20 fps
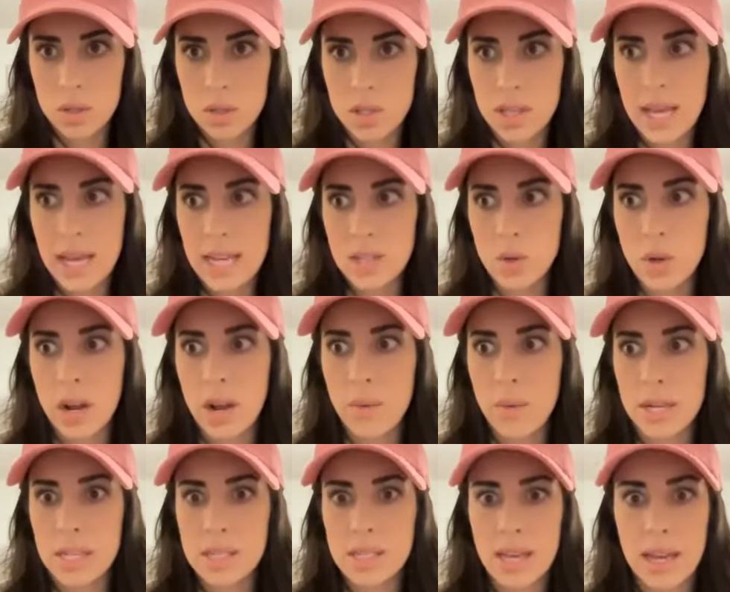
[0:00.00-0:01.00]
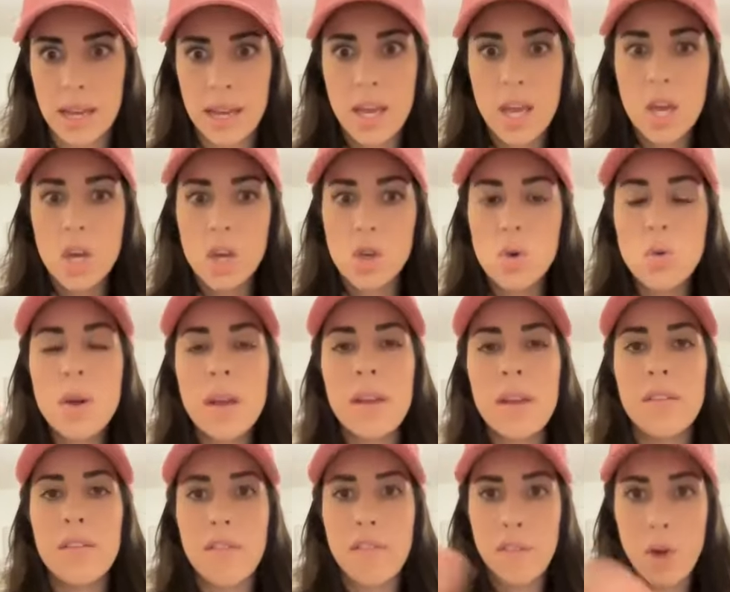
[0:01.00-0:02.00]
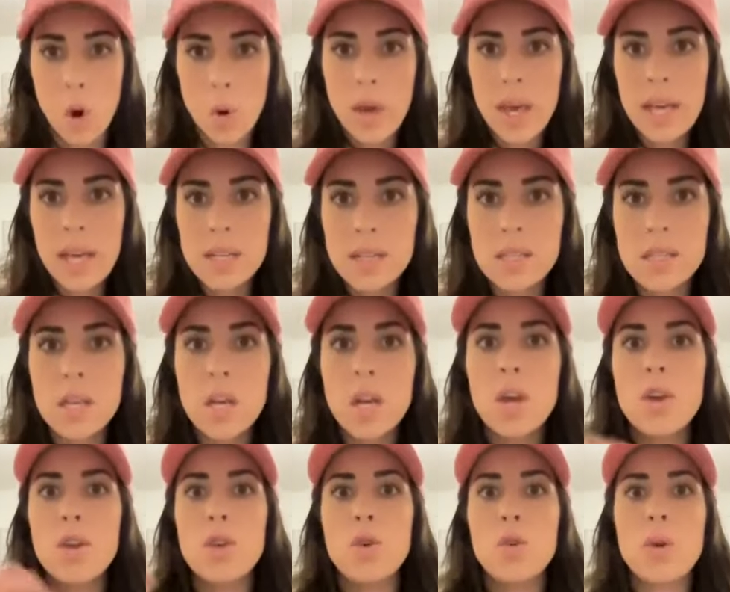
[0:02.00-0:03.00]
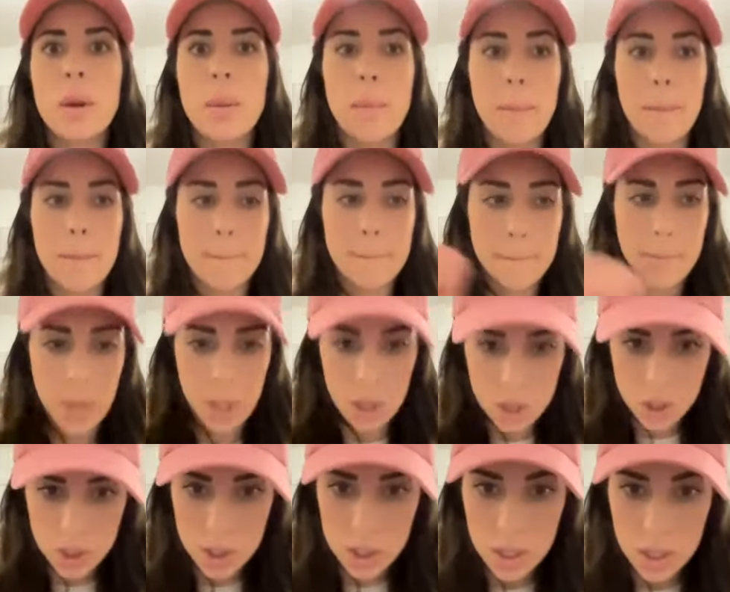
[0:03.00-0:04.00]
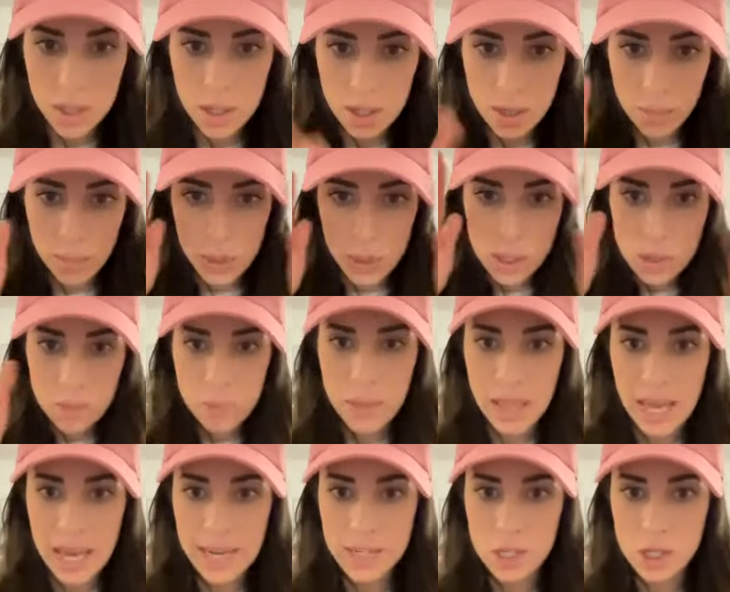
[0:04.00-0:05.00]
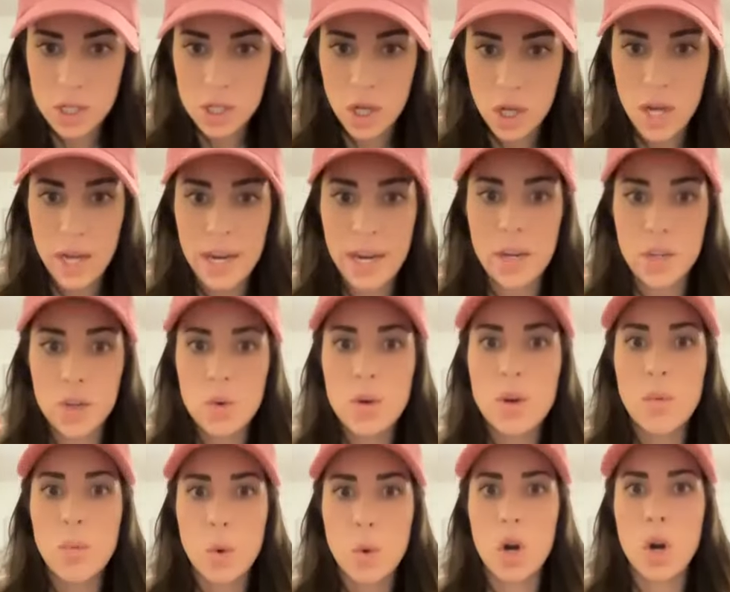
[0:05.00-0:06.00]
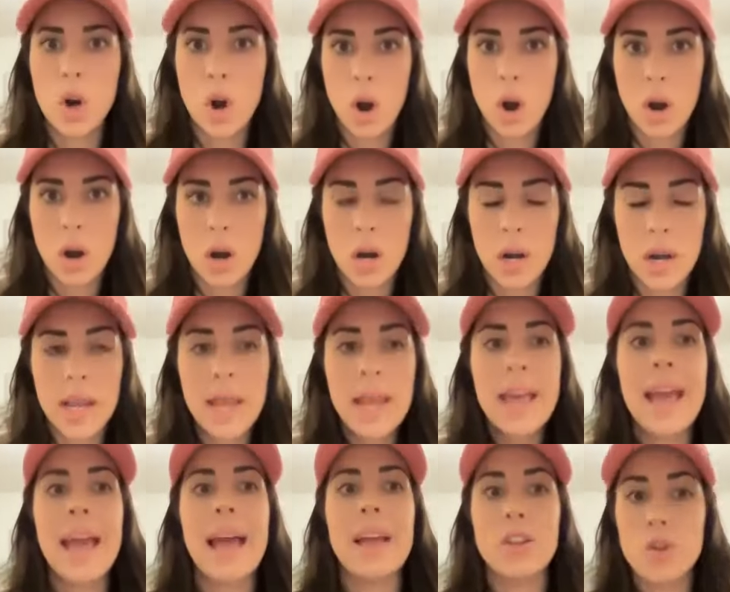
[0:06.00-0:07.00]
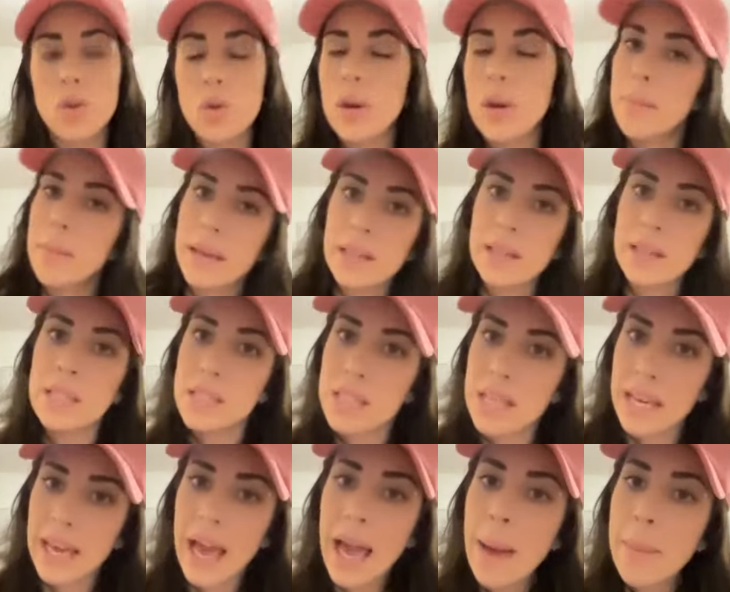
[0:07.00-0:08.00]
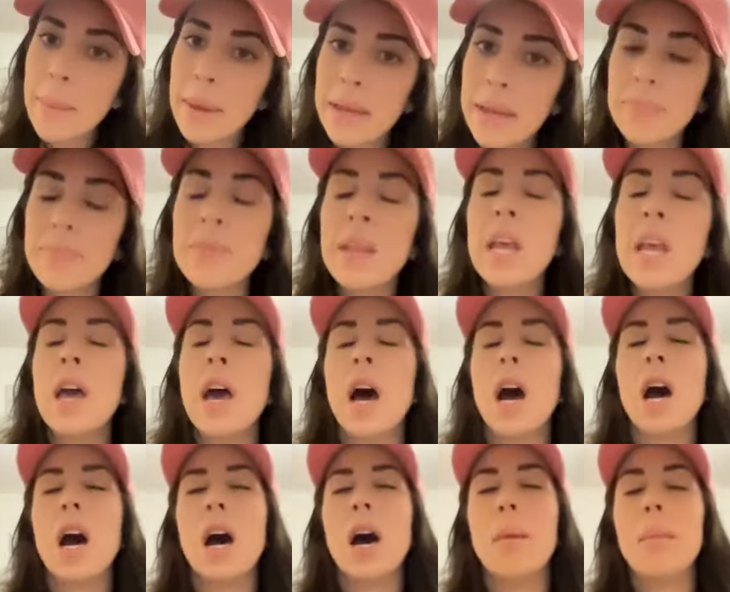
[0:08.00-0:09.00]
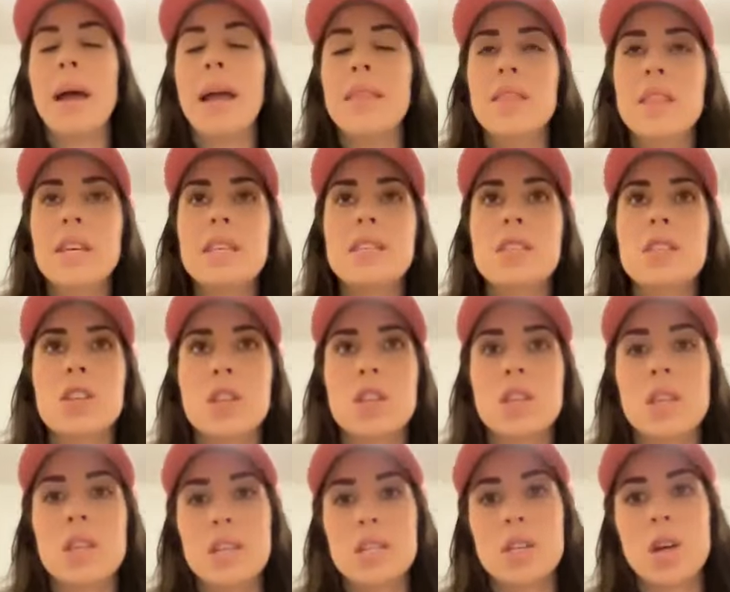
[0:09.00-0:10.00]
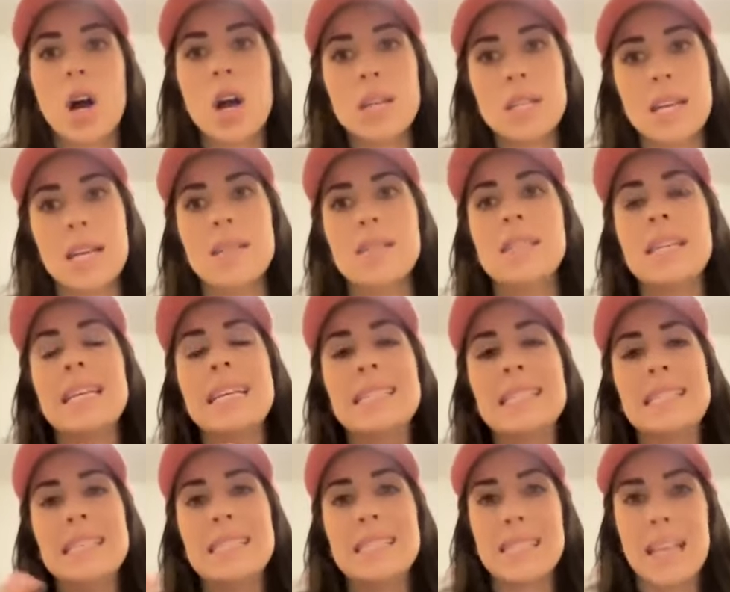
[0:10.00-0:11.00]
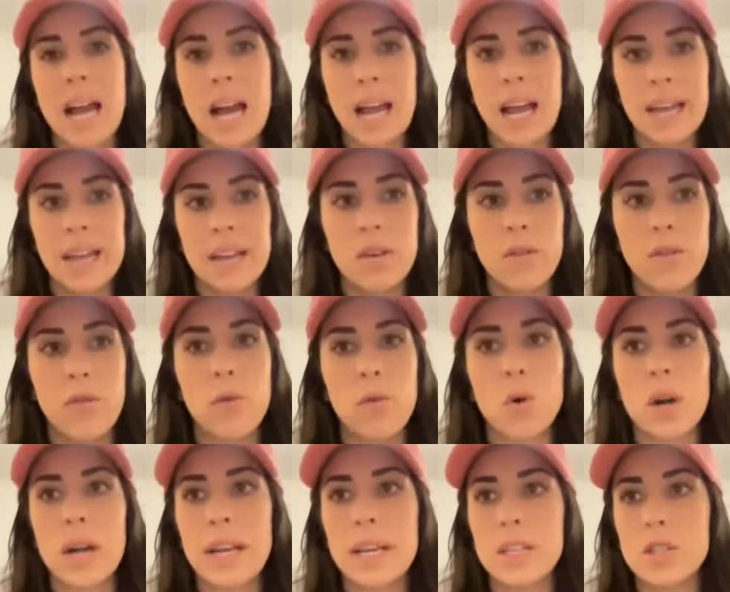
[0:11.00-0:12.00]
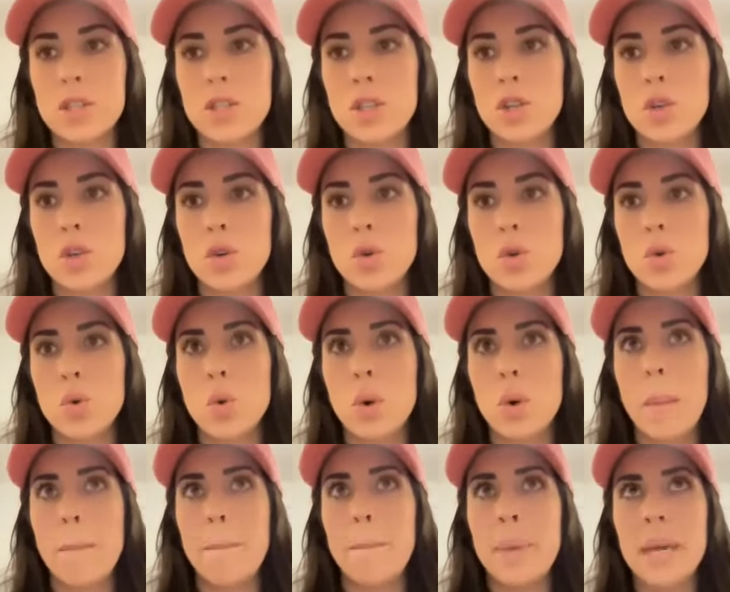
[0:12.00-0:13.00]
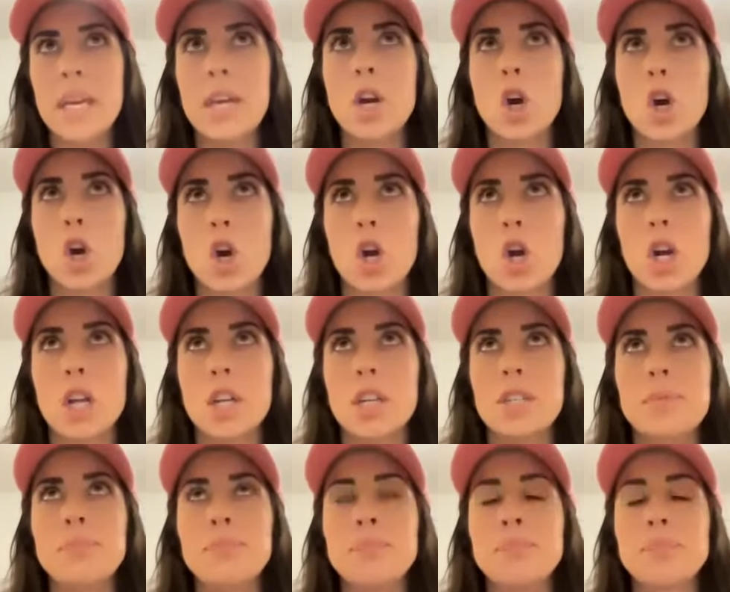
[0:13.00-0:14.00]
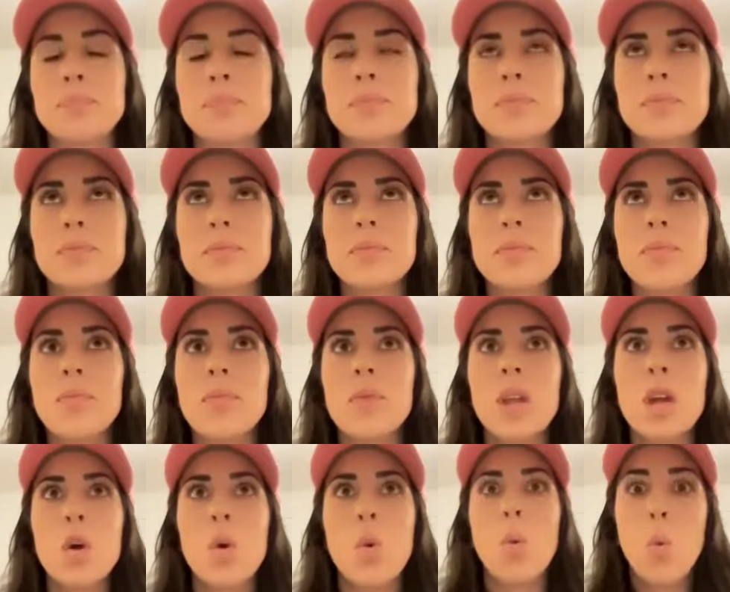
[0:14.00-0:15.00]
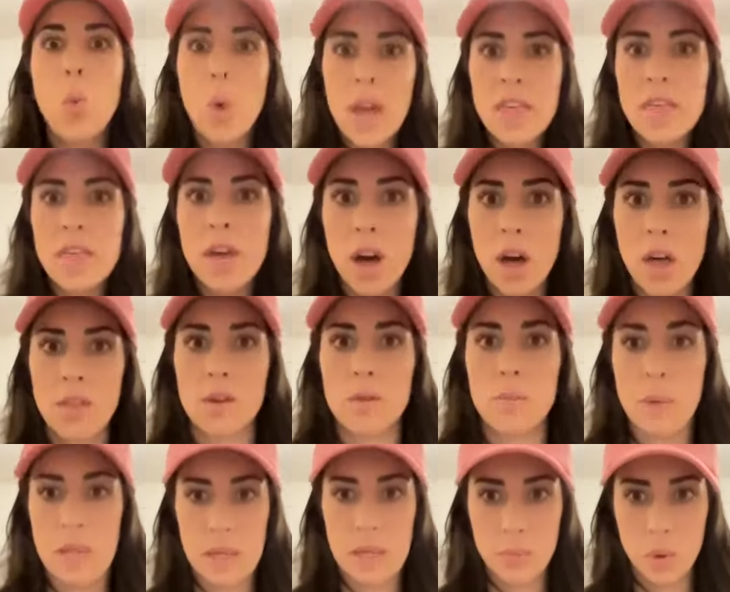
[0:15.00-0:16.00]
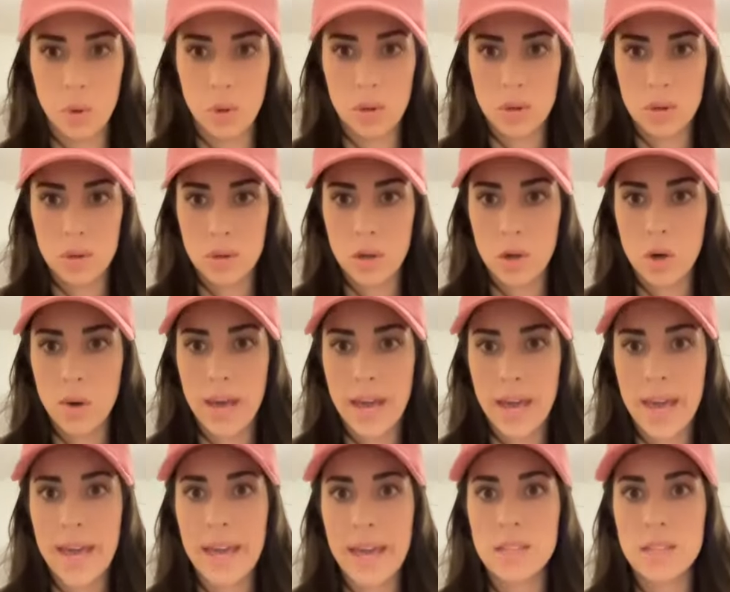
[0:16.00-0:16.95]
So that's what I want to say. You can focus, you can put your blinders on, and you can work hard and you can make this thing happen. And this contest is designed for it to be earned with other people. Okay.